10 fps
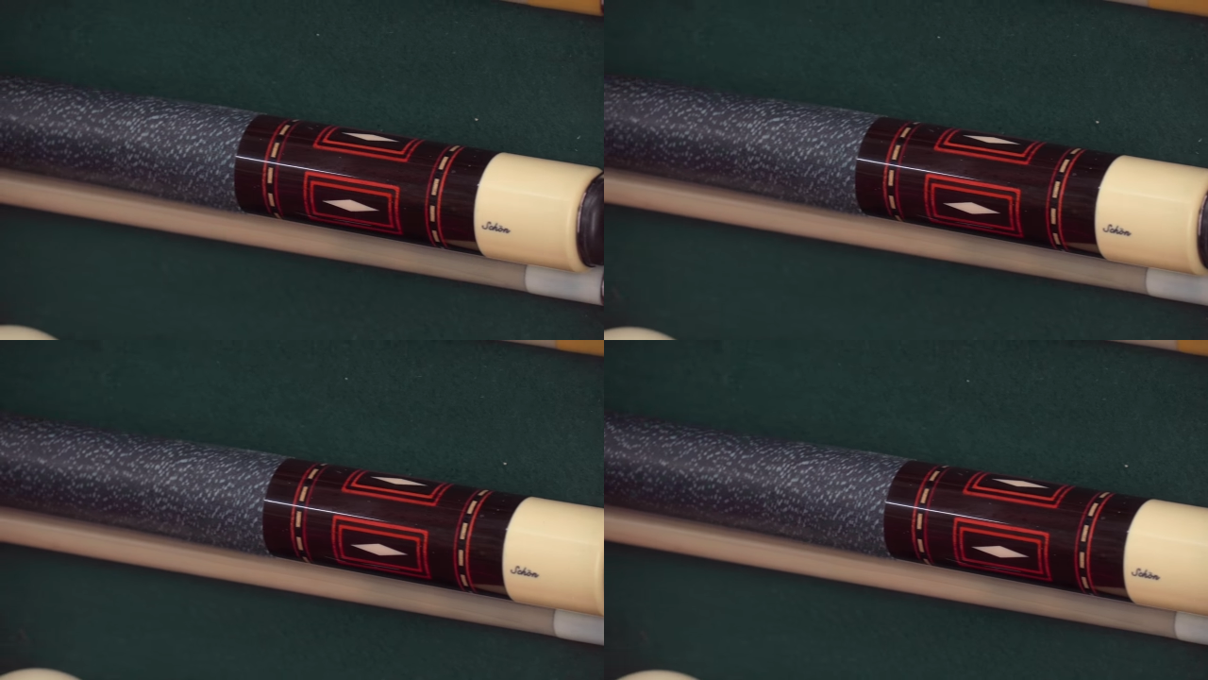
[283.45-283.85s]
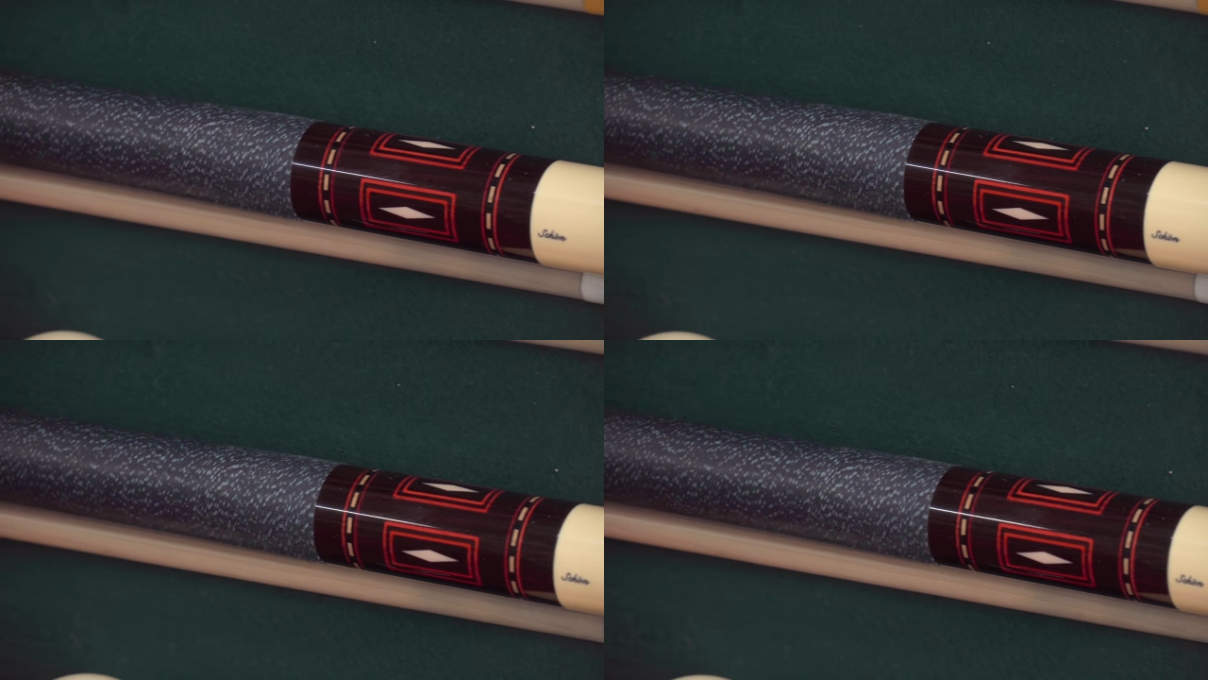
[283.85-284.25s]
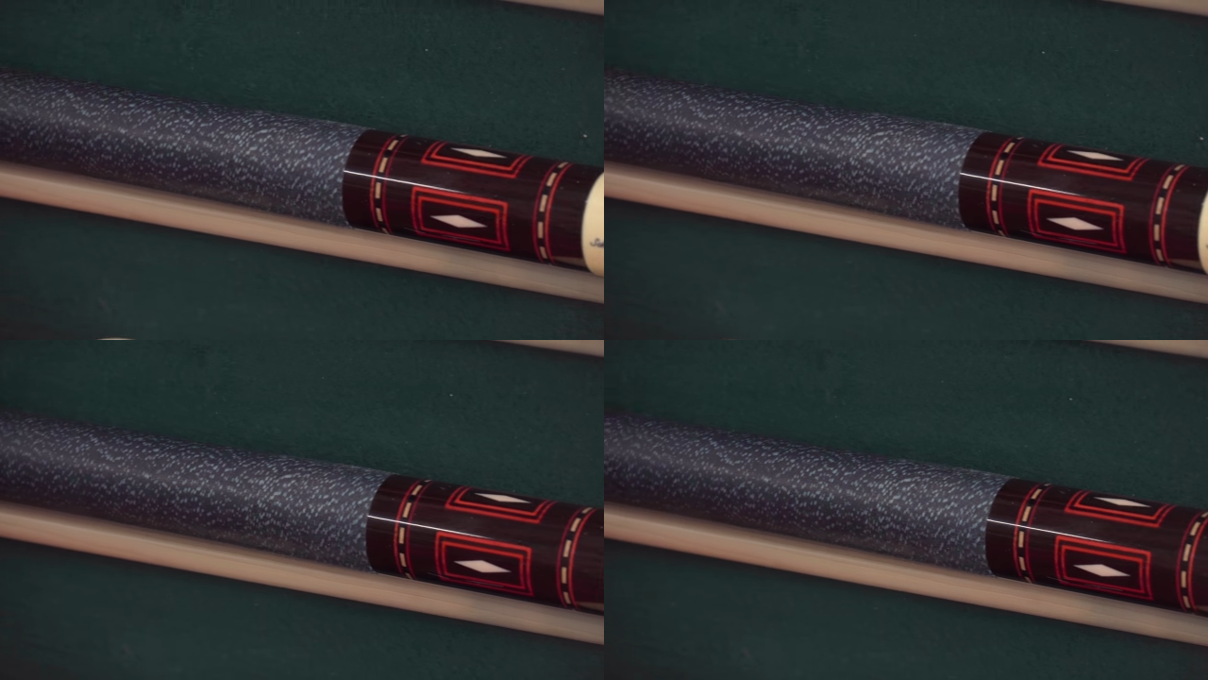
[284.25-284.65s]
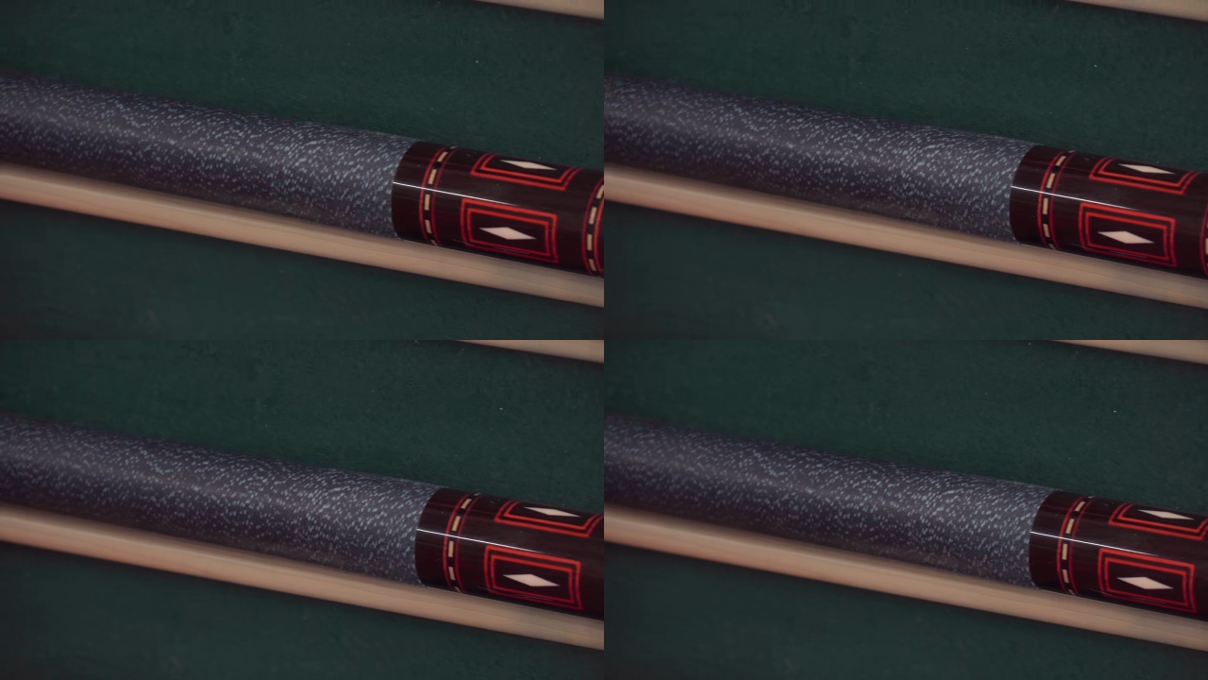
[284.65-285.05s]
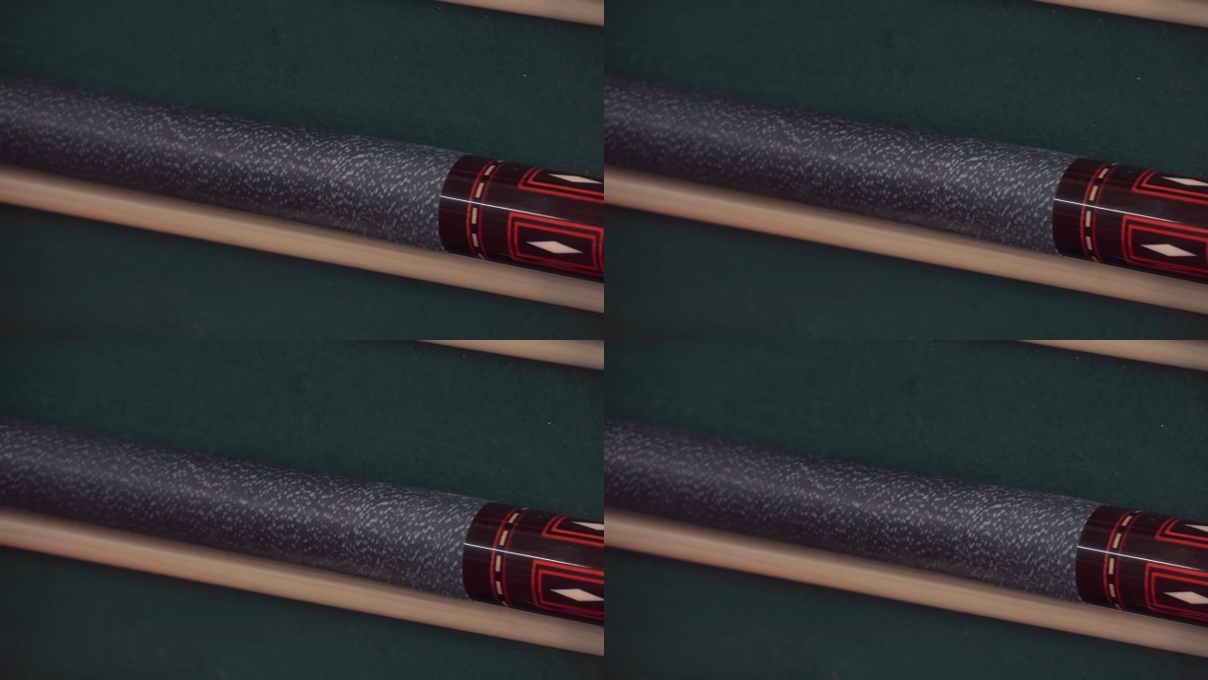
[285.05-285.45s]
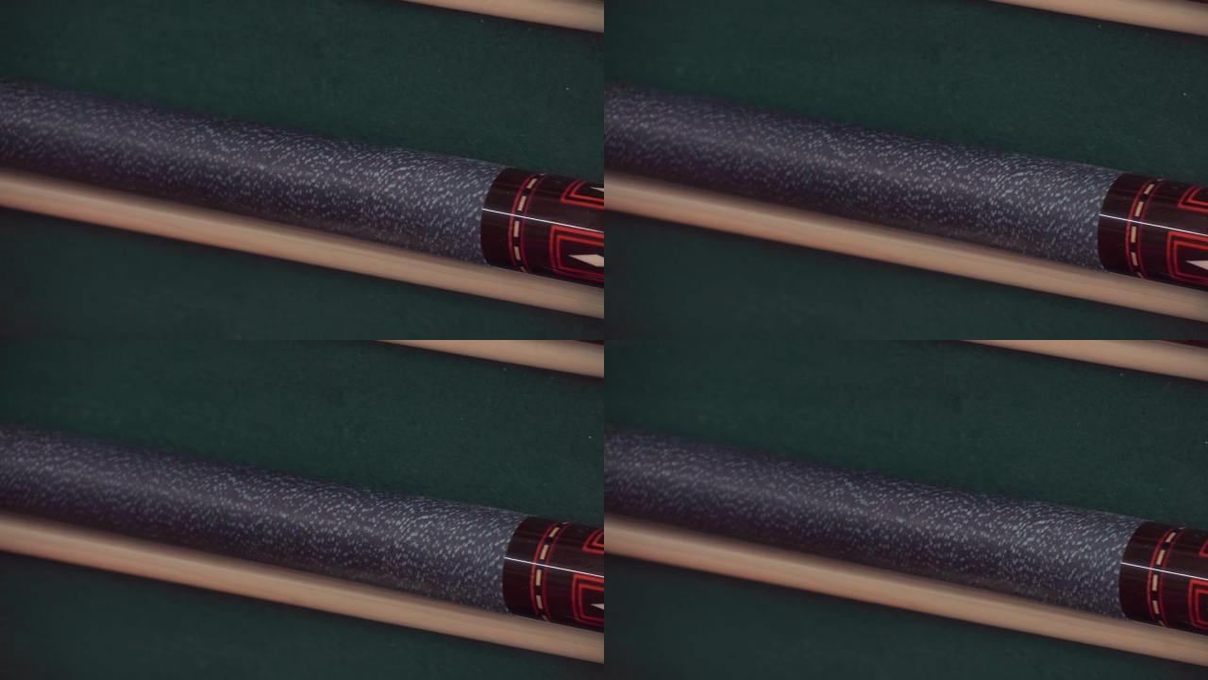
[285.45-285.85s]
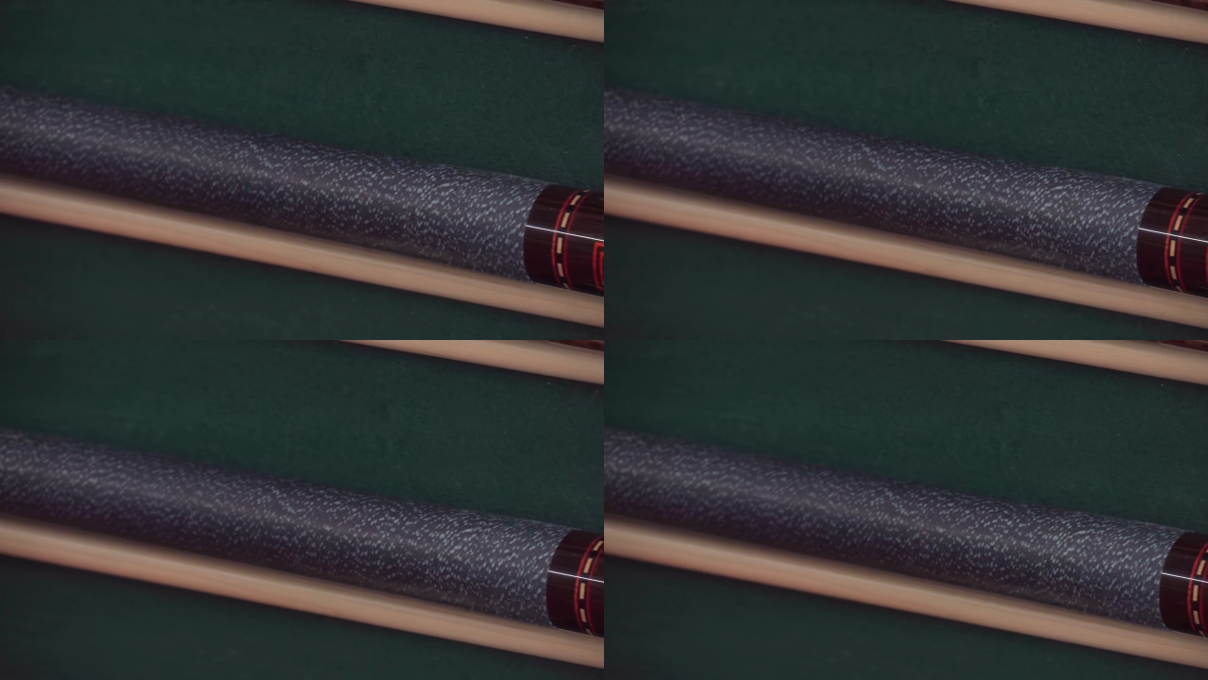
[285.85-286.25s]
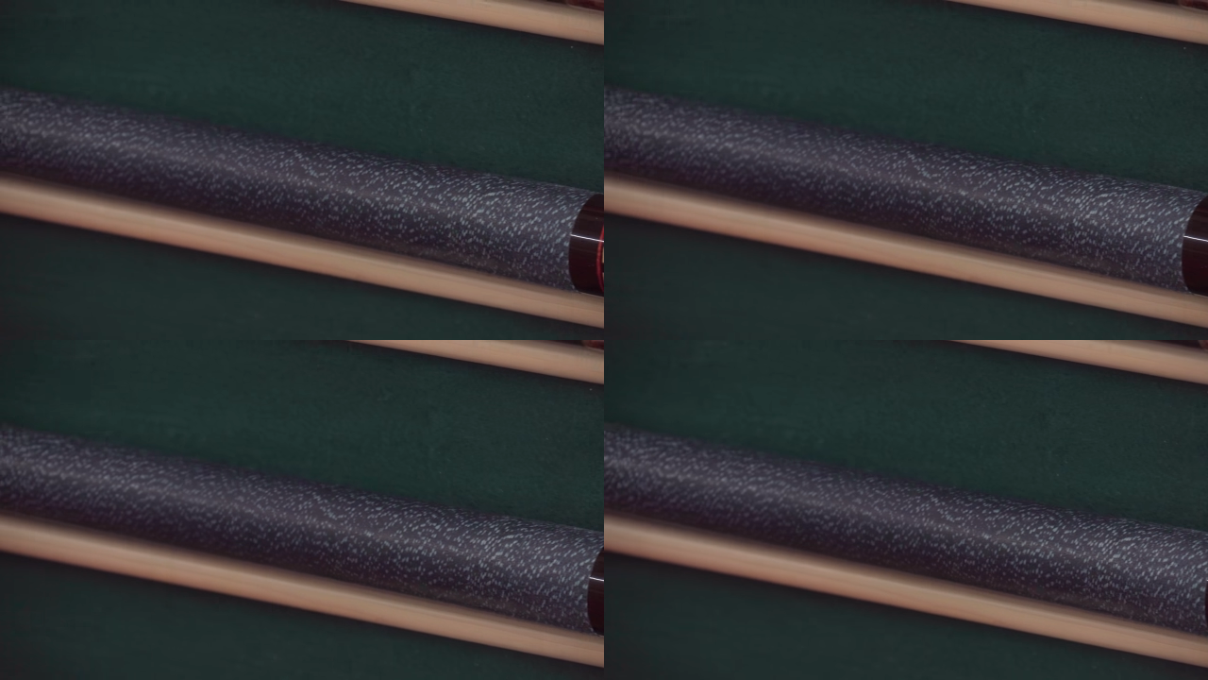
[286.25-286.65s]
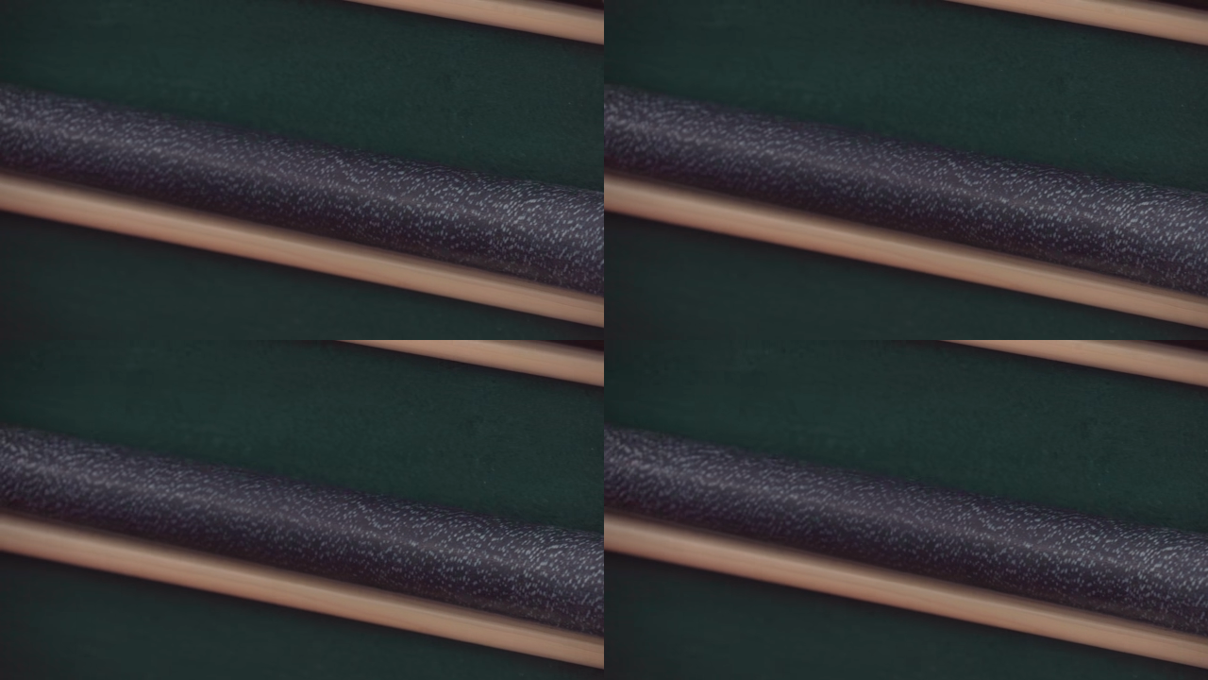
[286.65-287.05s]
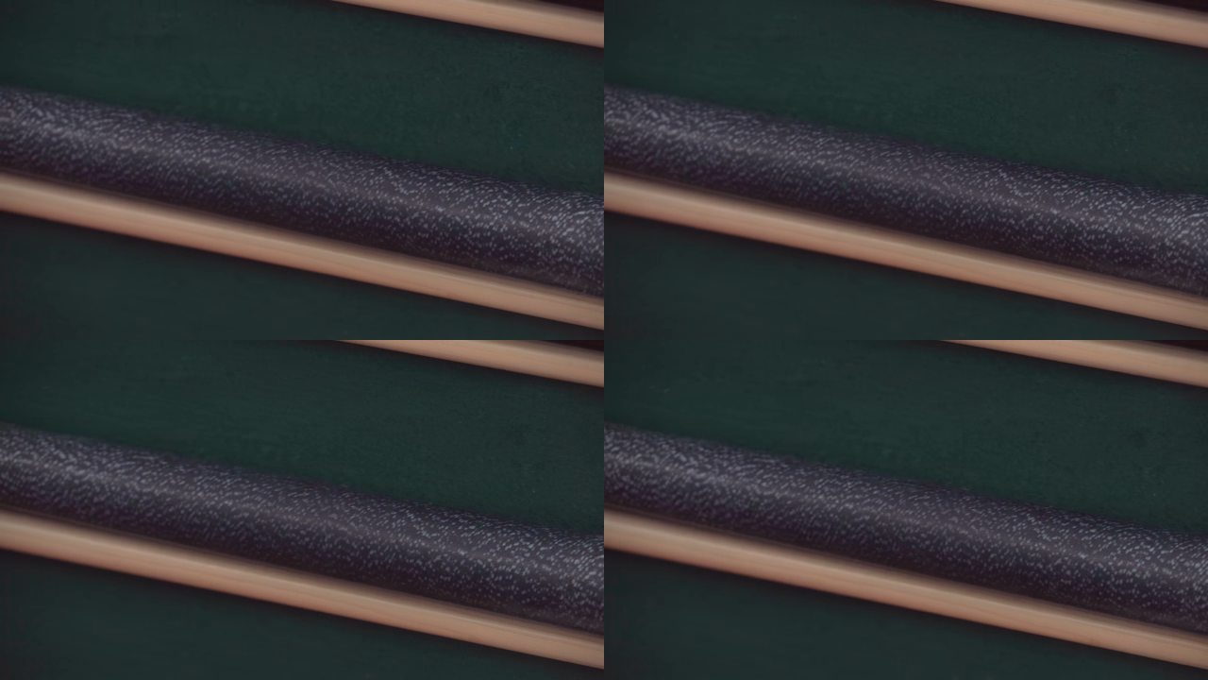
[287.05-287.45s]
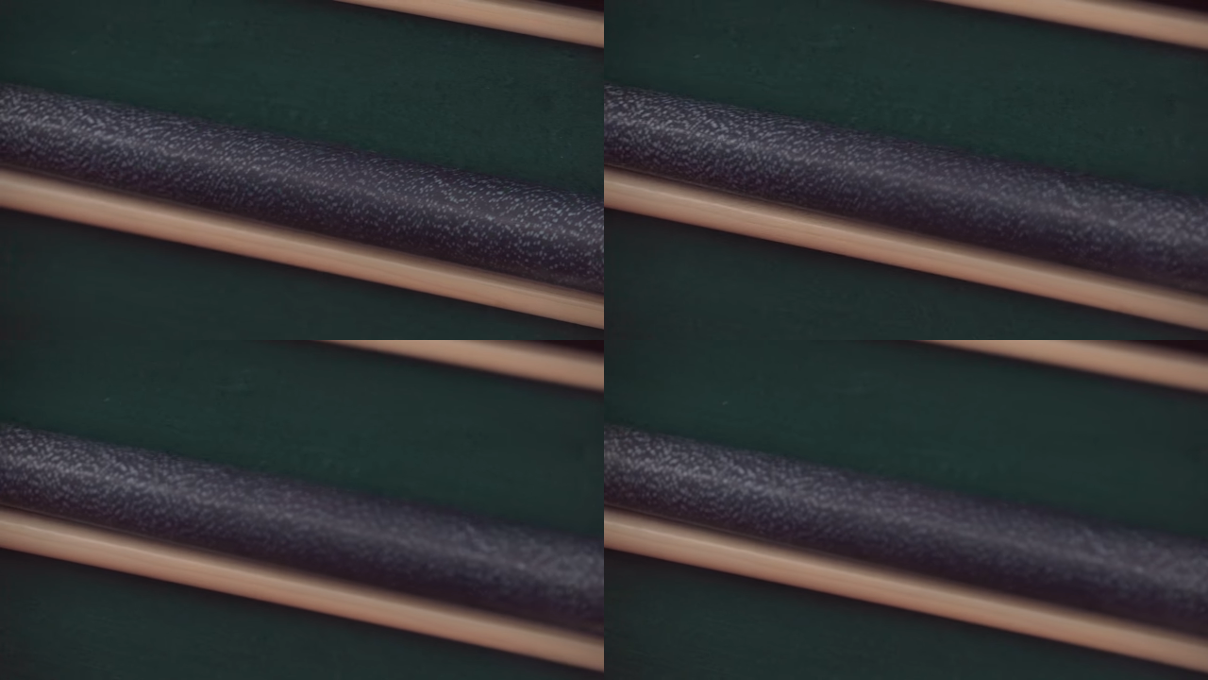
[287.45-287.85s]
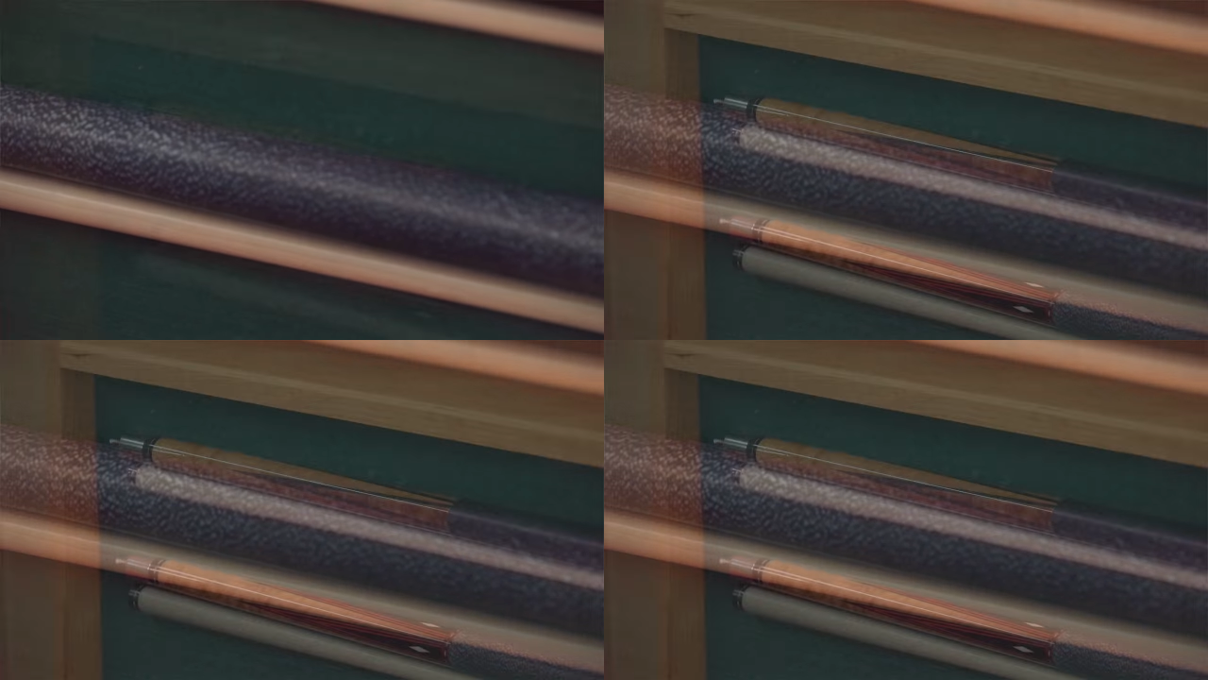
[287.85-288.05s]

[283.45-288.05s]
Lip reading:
No face is visible, so there are no lips to read.